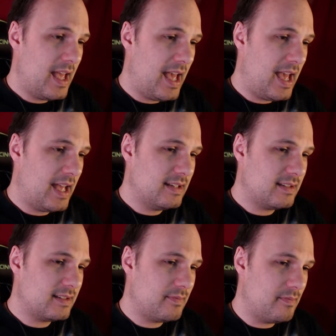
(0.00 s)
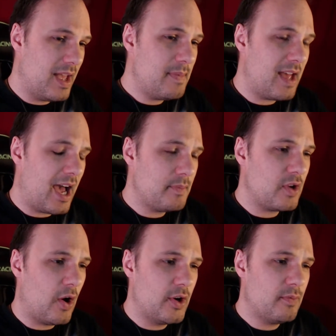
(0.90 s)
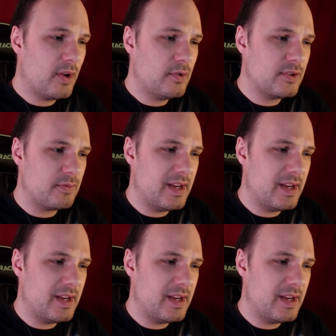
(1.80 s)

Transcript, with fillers: and maybe I'm the only one who's